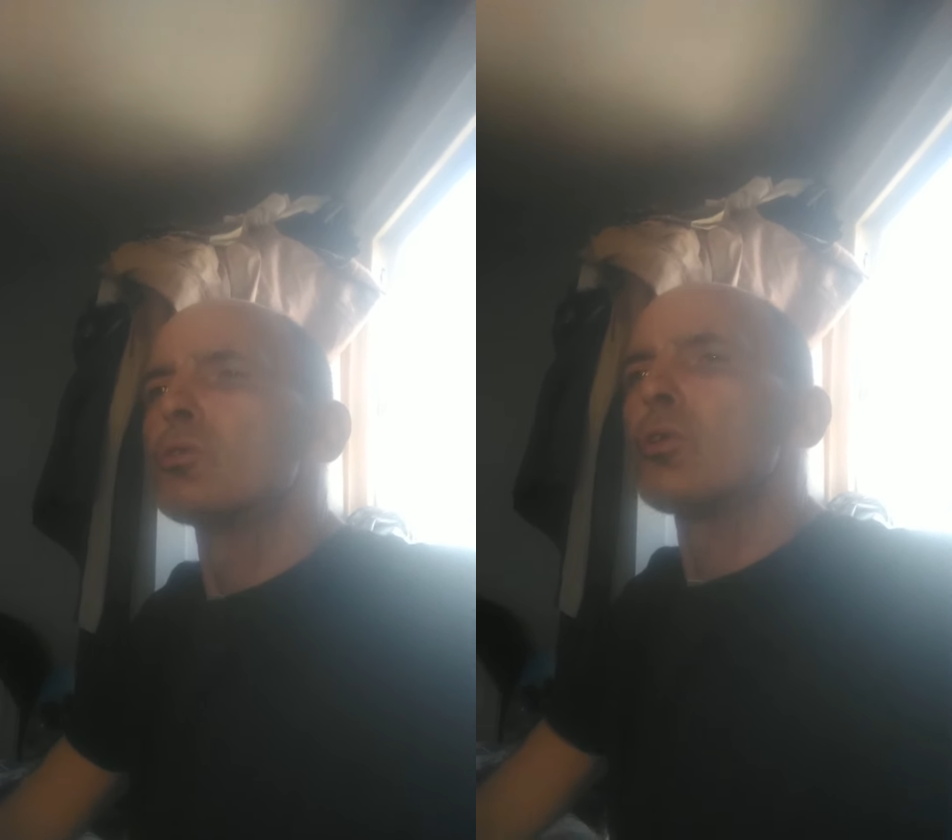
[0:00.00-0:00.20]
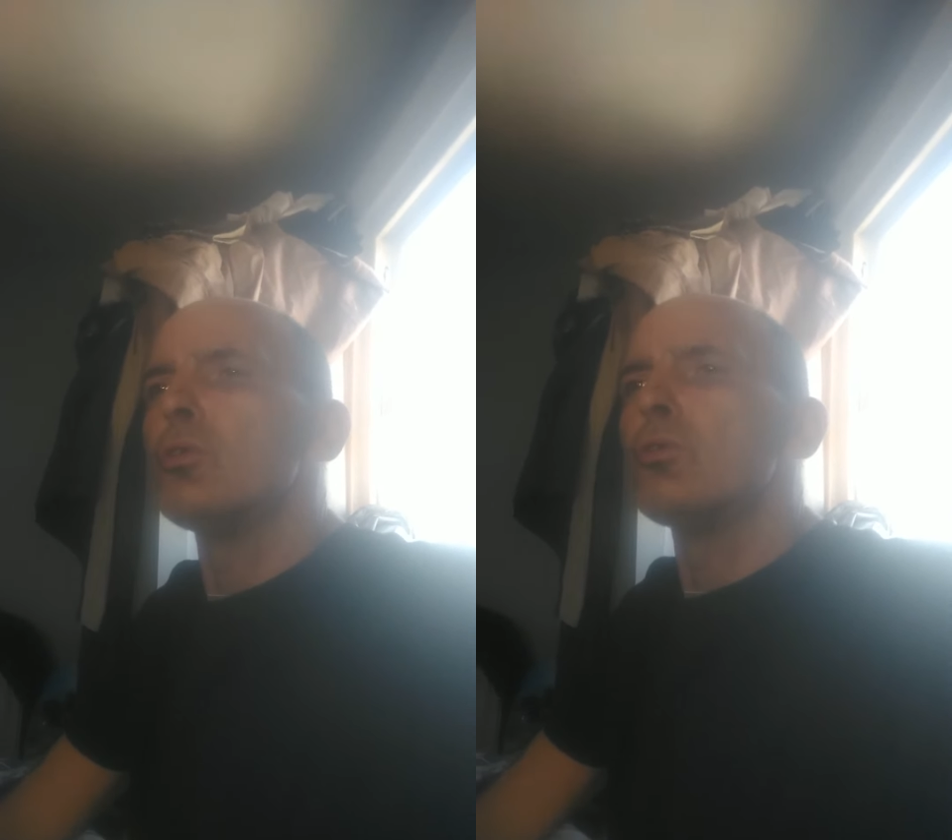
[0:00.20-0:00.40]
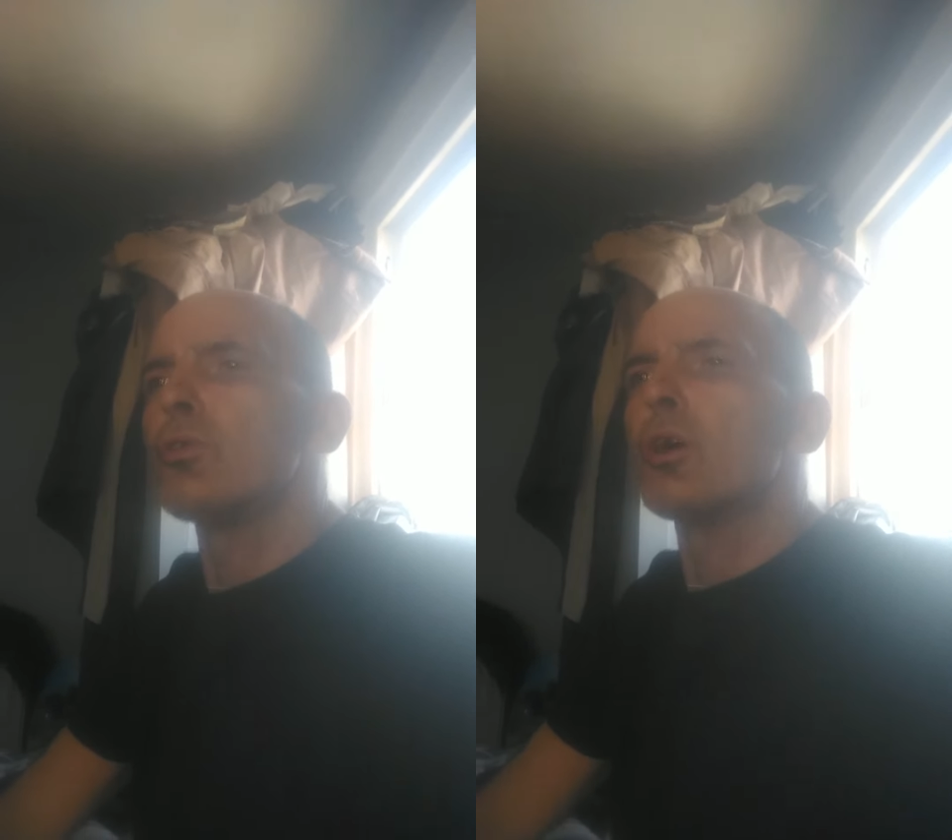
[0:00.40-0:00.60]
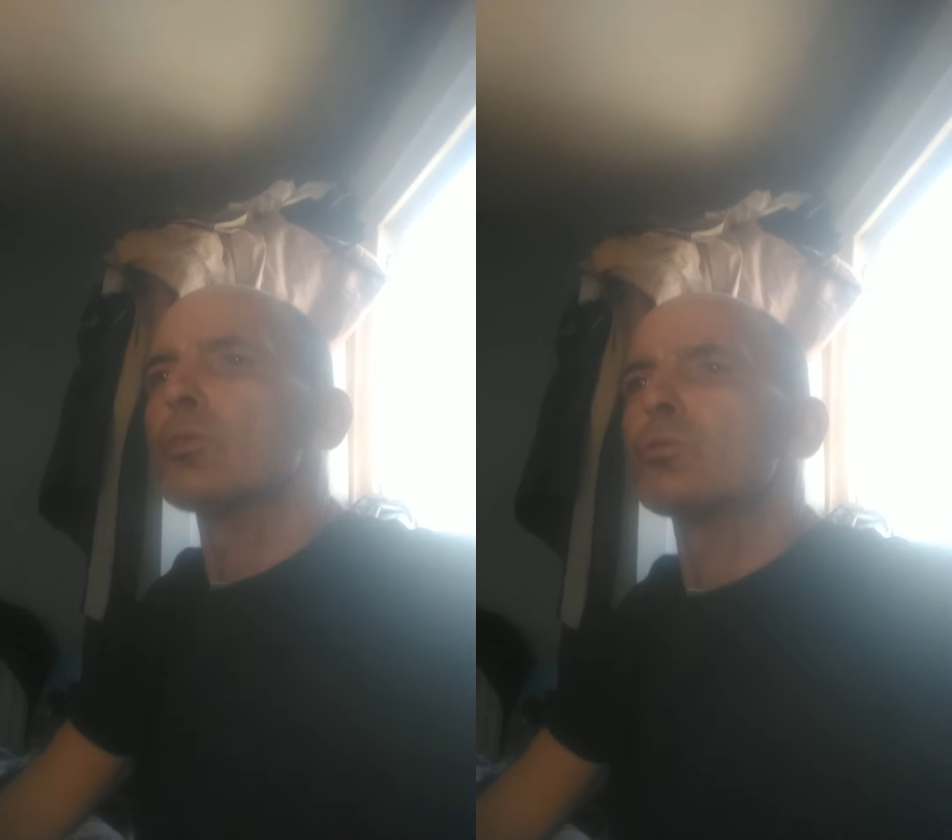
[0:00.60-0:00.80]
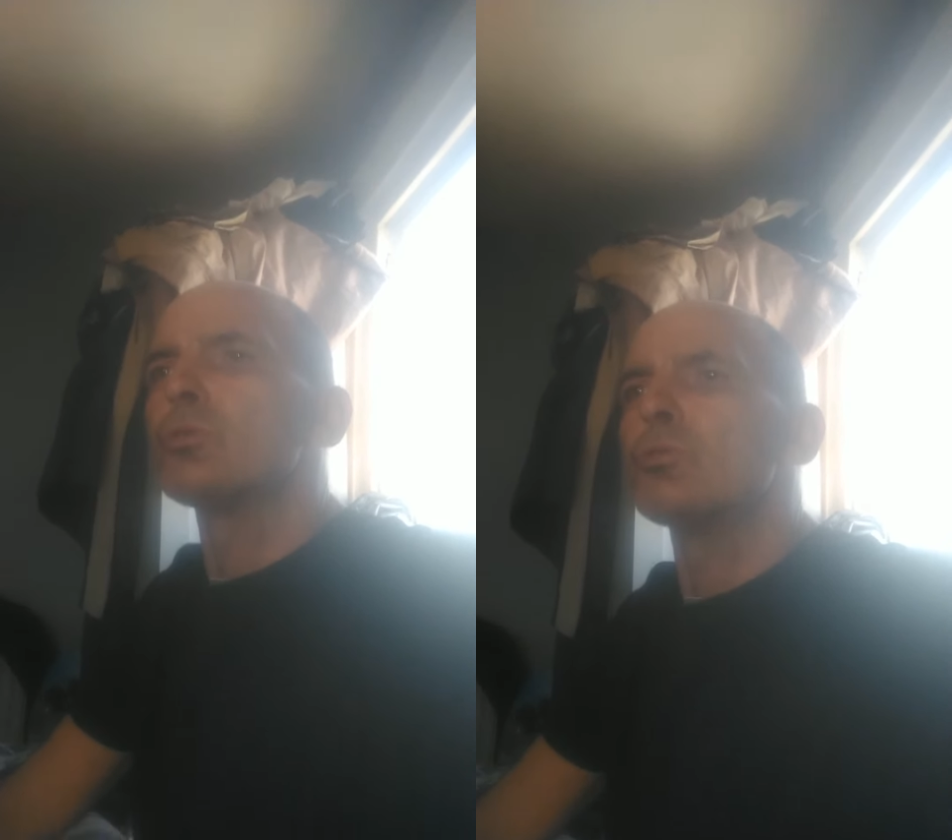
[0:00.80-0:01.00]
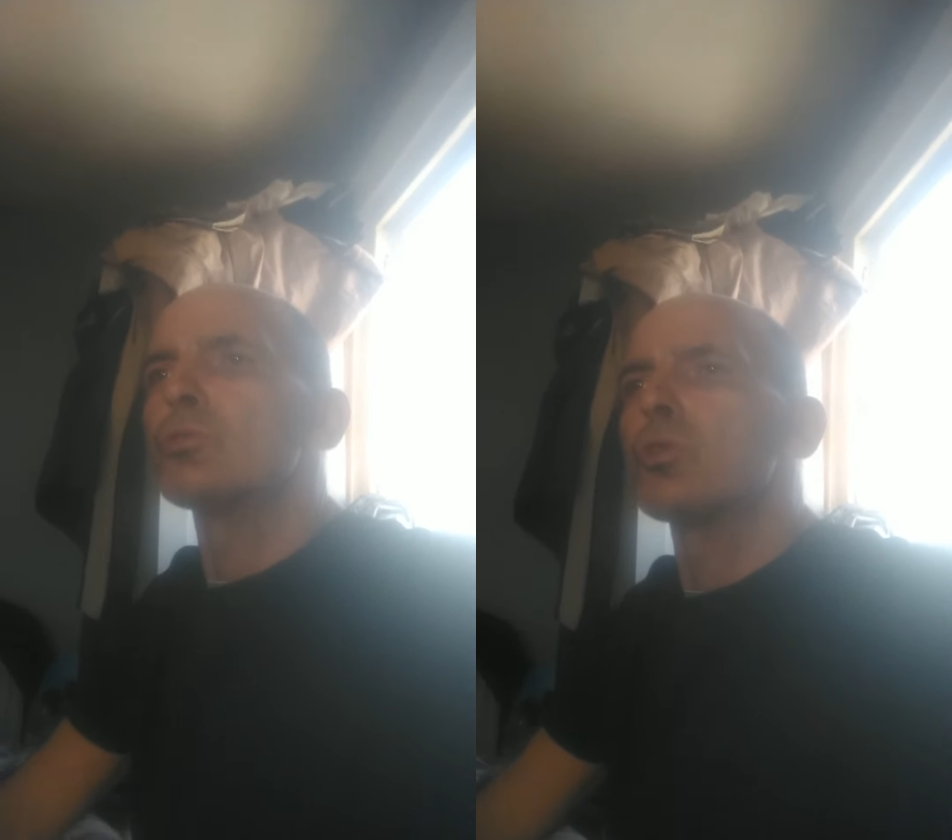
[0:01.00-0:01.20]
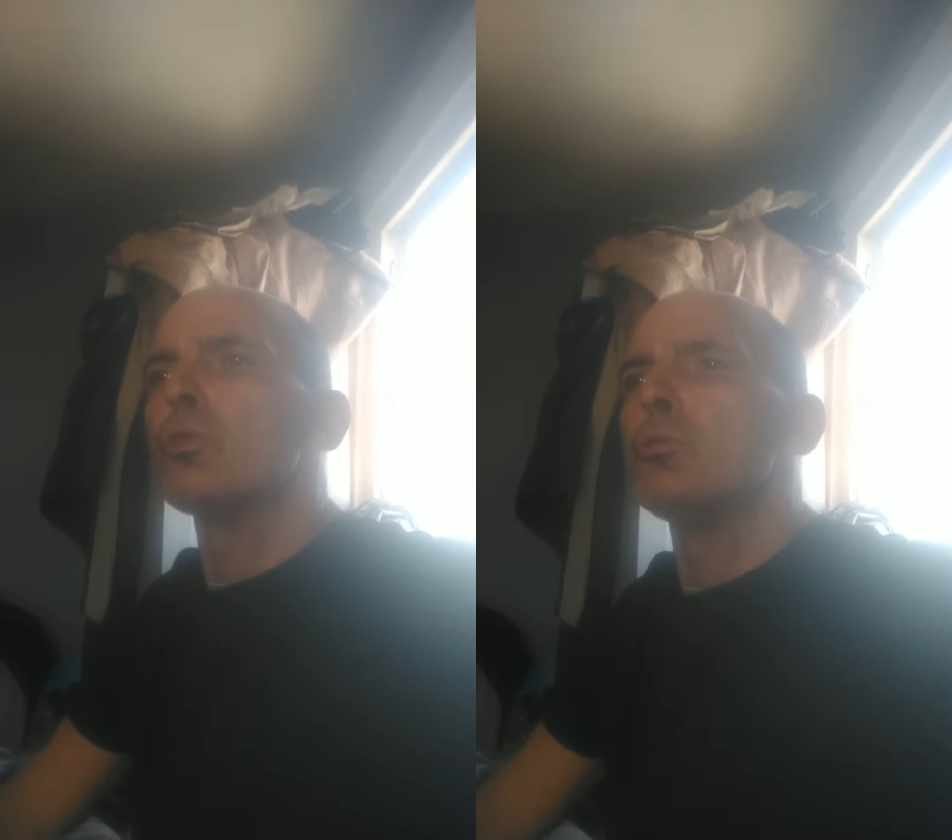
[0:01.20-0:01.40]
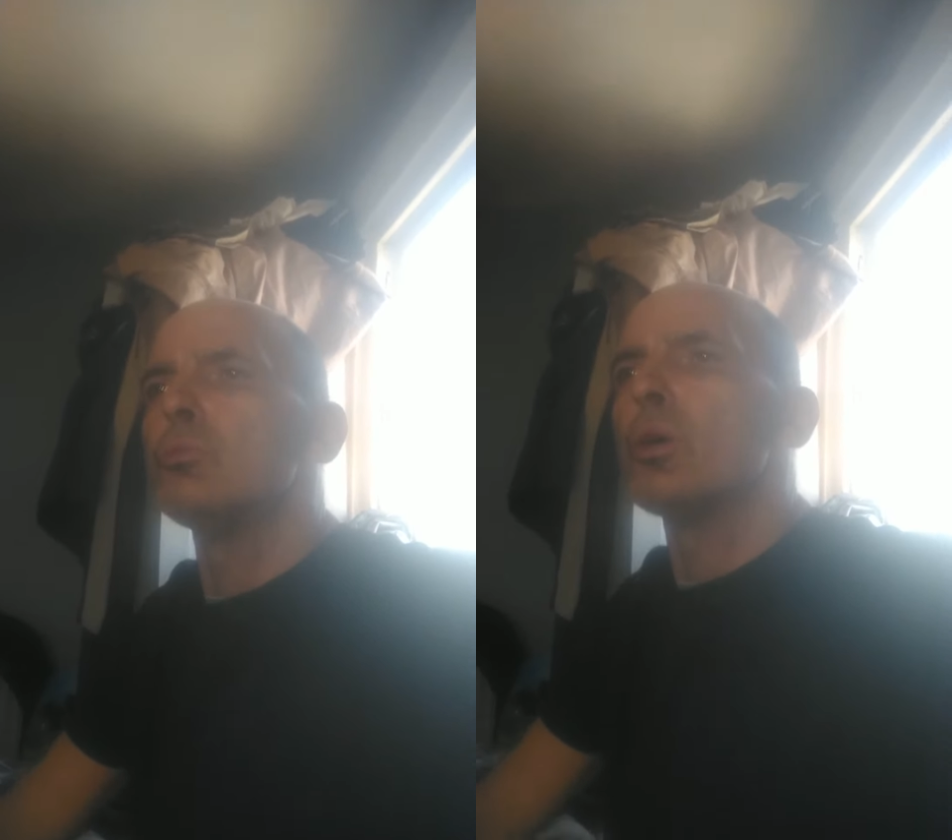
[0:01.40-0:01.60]
2002
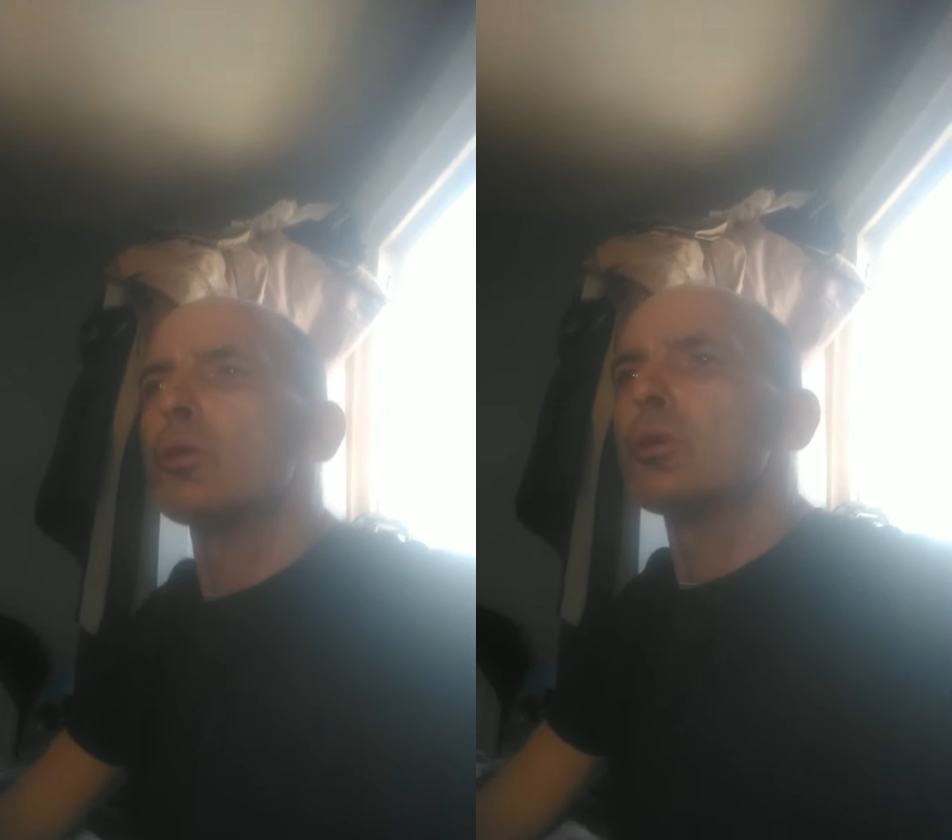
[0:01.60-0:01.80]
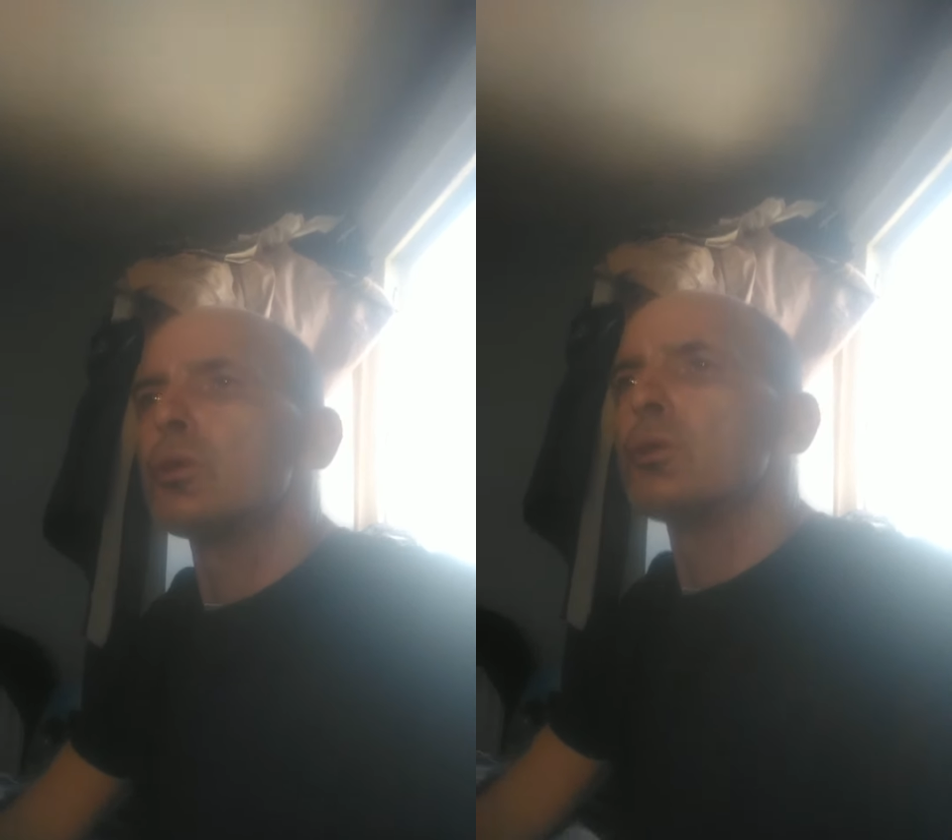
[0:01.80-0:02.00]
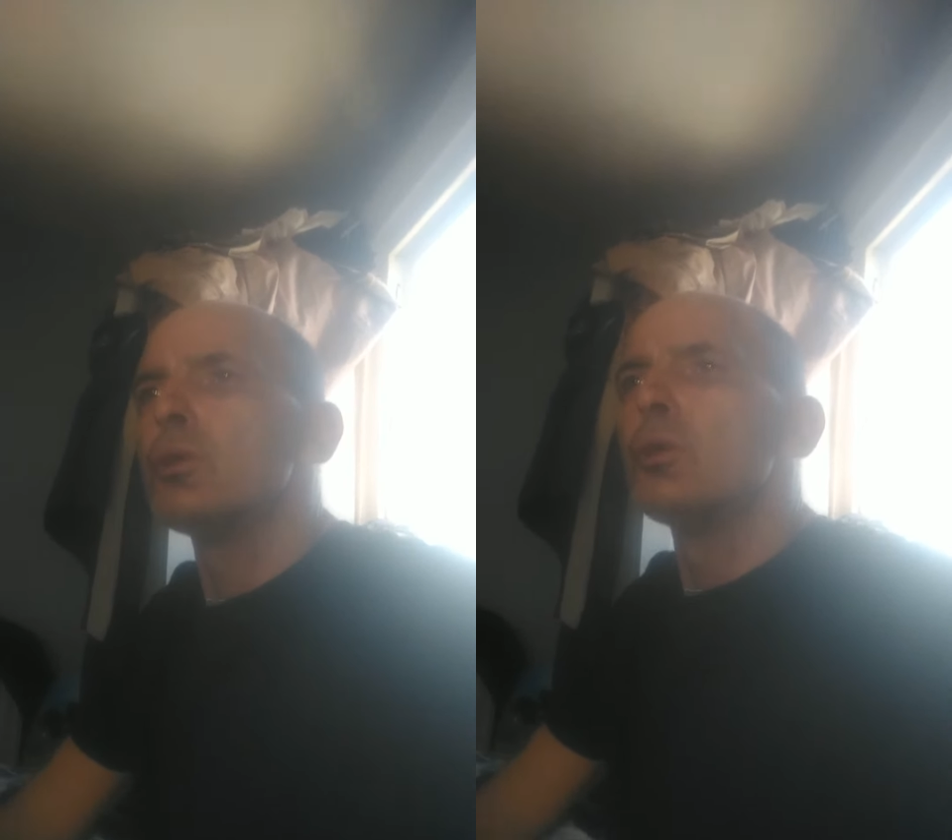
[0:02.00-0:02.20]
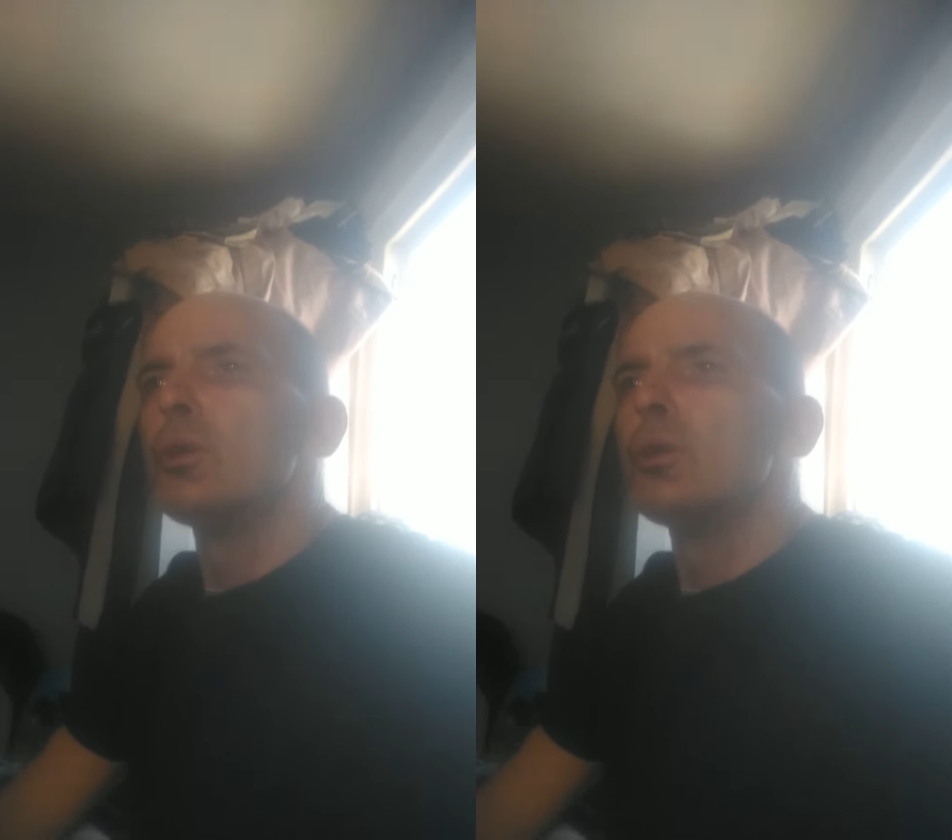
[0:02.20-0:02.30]
money